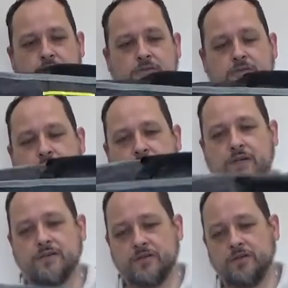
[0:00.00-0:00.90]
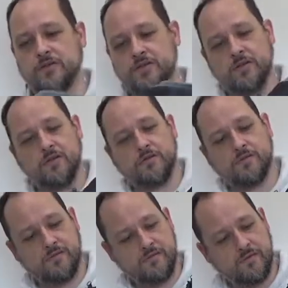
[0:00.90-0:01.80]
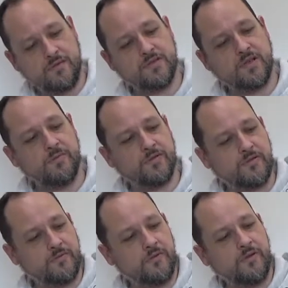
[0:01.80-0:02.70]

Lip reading: Oh yeah, so it's got zips,